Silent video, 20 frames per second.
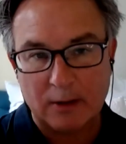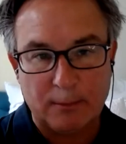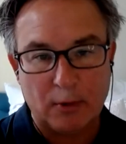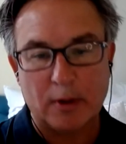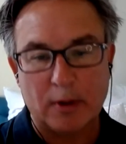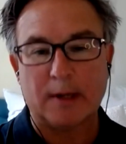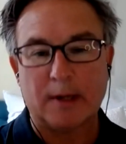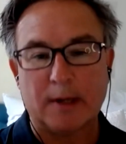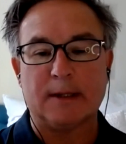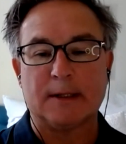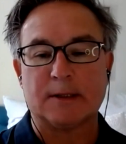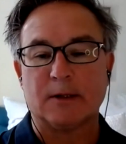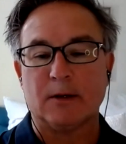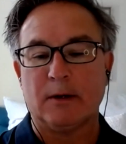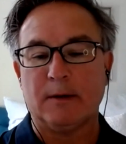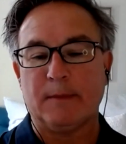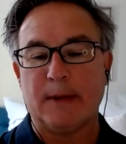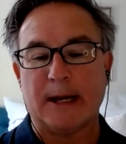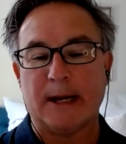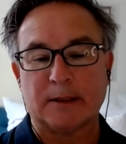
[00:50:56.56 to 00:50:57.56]
point on this,
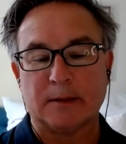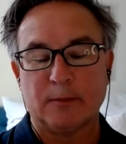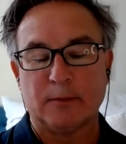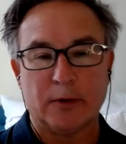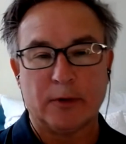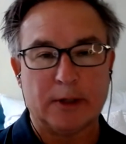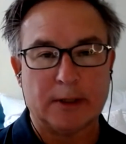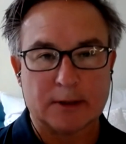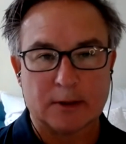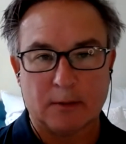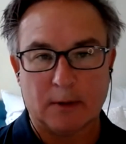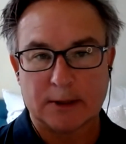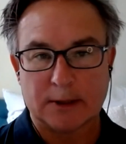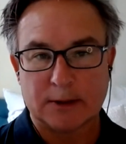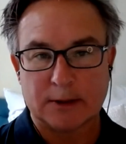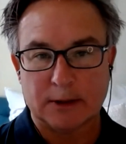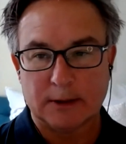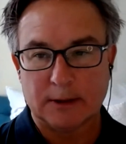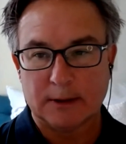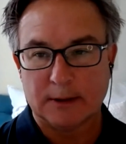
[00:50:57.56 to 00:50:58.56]
going back to Maria's
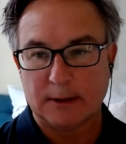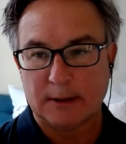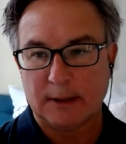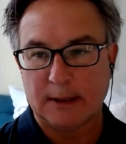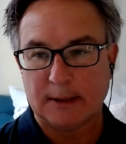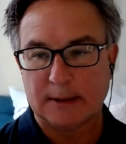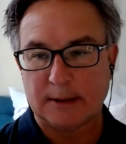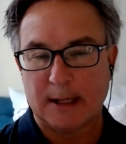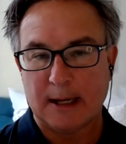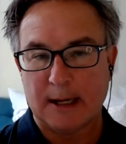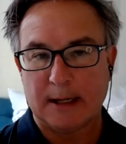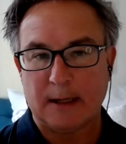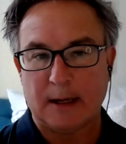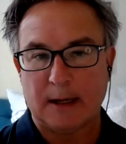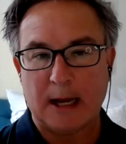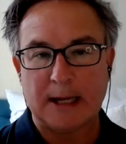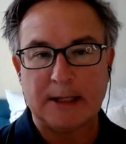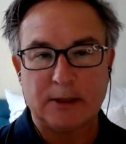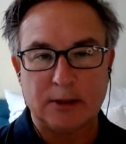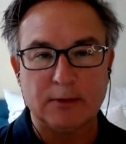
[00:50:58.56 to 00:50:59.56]
question, is that
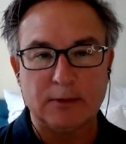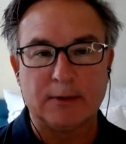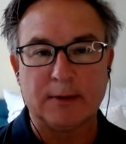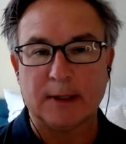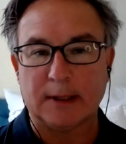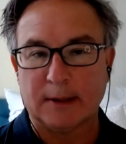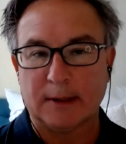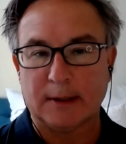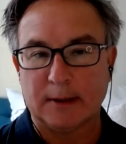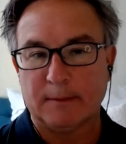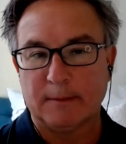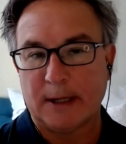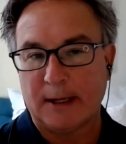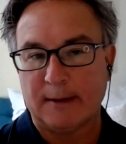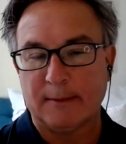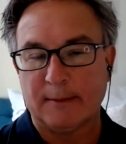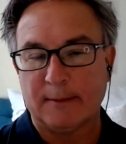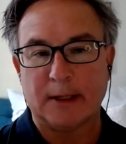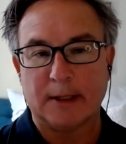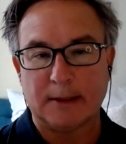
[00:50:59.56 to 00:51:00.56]
I do think there may
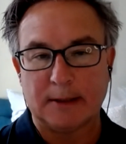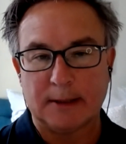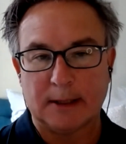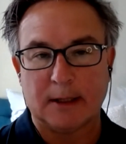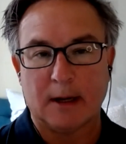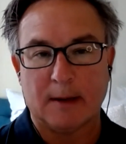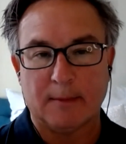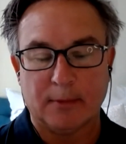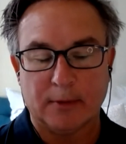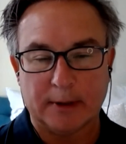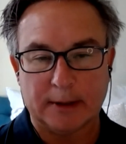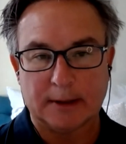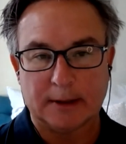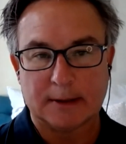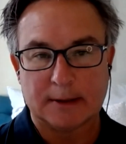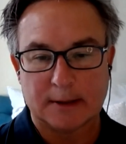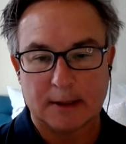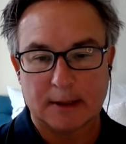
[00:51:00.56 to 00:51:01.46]
have been a decoupling this